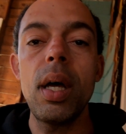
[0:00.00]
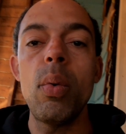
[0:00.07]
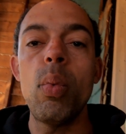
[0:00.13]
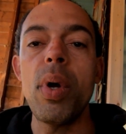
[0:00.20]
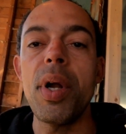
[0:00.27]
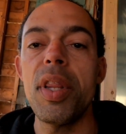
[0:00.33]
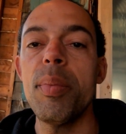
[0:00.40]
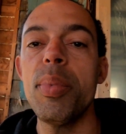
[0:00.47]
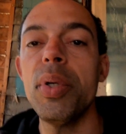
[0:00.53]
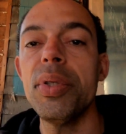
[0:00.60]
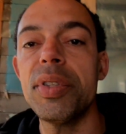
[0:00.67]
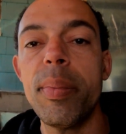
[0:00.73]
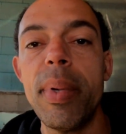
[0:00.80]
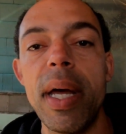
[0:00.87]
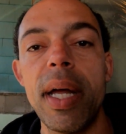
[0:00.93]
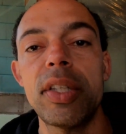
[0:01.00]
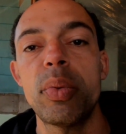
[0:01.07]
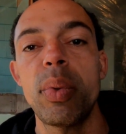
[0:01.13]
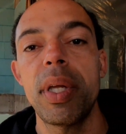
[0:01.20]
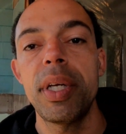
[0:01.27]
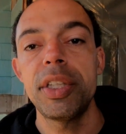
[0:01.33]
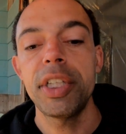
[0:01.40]
one of the boots are bad, so
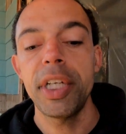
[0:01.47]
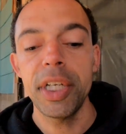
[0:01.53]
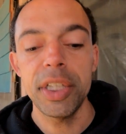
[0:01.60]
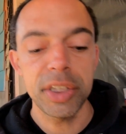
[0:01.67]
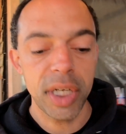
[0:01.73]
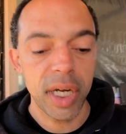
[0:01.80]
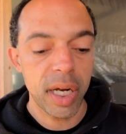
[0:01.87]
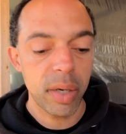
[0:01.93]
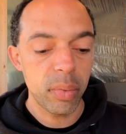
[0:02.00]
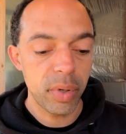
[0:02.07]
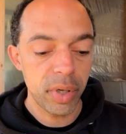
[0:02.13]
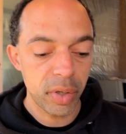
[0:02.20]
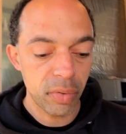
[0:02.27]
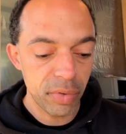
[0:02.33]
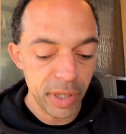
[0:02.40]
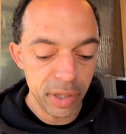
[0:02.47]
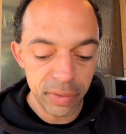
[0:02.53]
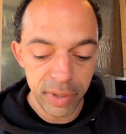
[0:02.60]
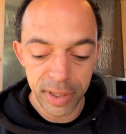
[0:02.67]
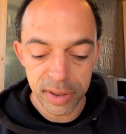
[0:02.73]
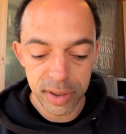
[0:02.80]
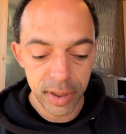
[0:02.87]
we're going to change that. We're going to
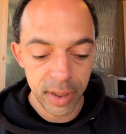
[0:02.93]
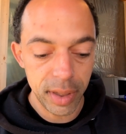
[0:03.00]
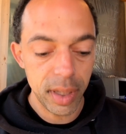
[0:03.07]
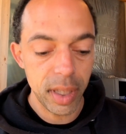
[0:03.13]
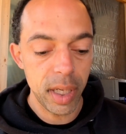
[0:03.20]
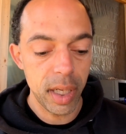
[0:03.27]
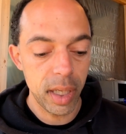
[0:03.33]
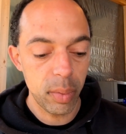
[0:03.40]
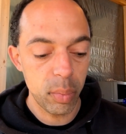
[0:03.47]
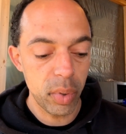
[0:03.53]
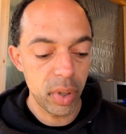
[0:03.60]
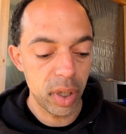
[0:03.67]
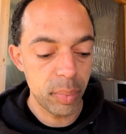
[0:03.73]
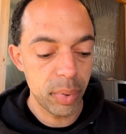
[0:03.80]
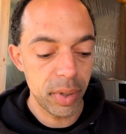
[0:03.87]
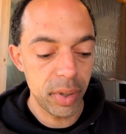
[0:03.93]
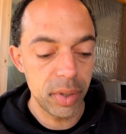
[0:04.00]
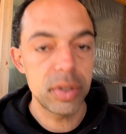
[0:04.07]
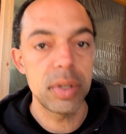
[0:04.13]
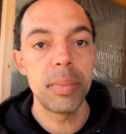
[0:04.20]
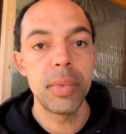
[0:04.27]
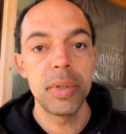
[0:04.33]
re-grease it, and we're going to put in
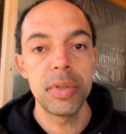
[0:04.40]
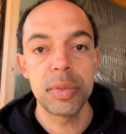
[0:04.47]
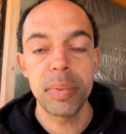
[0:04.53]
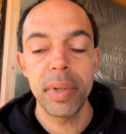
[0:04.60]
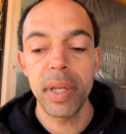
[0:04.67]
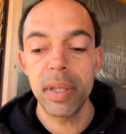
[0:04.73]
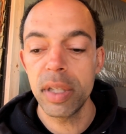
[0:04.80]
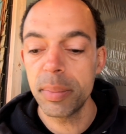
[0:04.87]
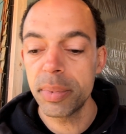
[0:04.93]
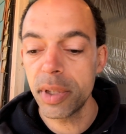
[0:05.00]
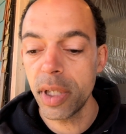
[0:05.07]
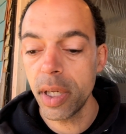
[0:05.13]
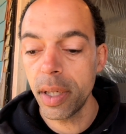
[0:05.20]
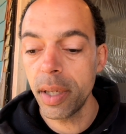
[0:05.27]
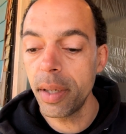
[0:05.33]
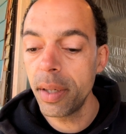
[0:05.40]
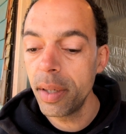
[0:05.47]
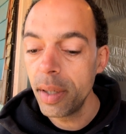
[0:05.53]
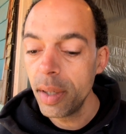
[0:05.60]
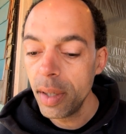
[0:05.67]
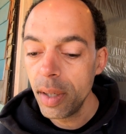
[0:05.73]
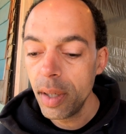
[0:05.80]
some new spring clips on it,
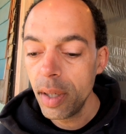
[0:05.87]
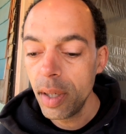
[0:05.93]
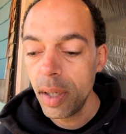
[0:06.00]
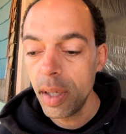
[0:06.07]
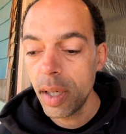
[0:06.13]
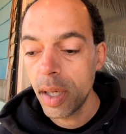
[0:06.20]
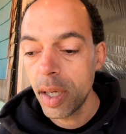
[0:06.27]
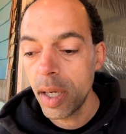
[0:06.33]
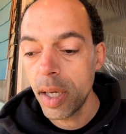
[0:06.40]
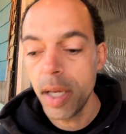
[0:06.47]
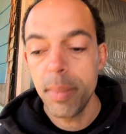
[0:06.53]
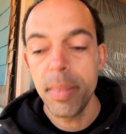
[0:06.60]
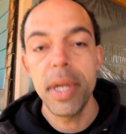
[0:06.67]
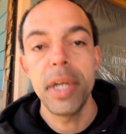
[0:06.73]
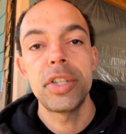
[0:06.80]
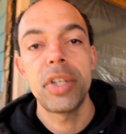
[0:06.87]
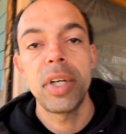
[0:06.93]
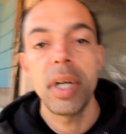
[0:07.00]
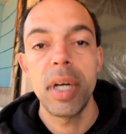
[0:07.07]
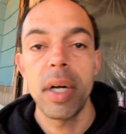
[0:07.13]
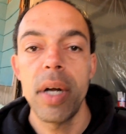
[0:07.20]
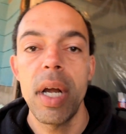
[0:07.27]
and make
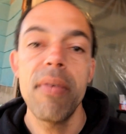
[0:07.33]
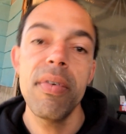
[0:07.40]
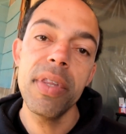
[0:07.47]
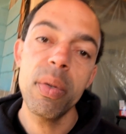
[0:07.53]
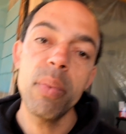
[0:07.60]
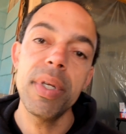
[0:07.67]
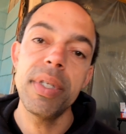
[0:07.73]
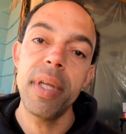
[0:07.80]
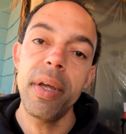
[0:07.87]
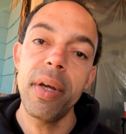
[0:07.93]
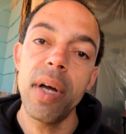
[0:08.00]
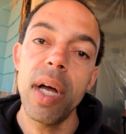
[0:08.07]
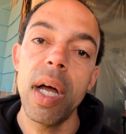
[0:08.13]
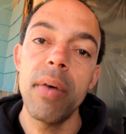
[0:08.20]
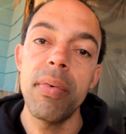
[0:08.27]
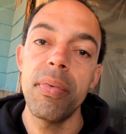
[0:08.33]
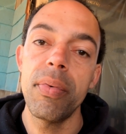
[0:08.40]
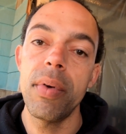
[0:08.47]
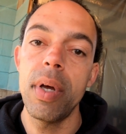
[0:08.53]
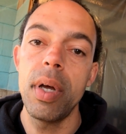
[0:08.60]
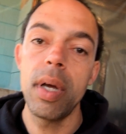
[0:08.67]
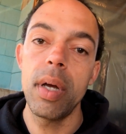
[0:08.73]
sure everything we take off,
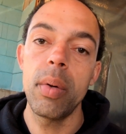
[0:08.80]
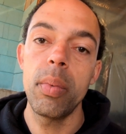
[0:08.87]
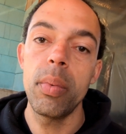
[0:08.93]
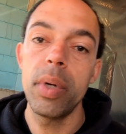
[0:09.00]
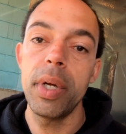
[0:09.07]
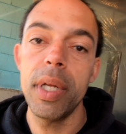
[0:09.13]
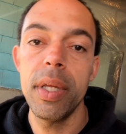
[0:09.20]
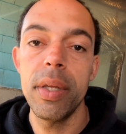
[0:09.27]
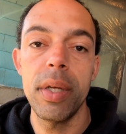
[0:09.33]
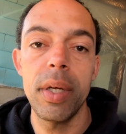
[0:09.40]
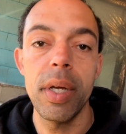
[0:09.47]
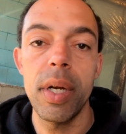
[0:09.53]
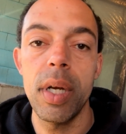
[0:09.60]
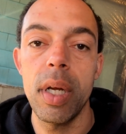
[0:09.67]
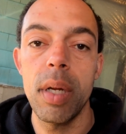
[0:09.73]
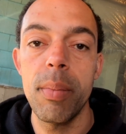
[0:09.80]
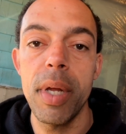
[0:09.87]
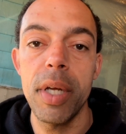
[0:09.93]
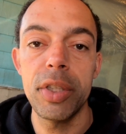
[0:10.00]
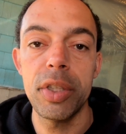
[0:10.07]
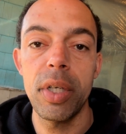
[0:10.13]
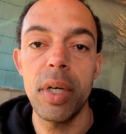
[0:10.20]
we're either going to
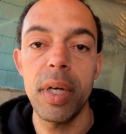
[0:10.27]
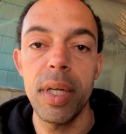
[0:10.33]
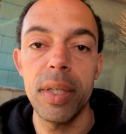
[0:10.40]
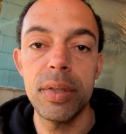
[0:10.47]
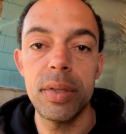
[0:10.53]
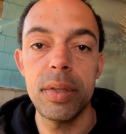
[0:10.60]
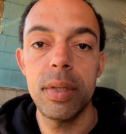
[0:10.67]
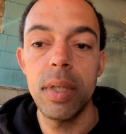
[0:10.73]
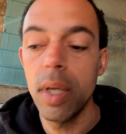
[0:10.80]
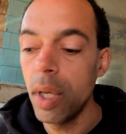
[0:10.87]
make sure it's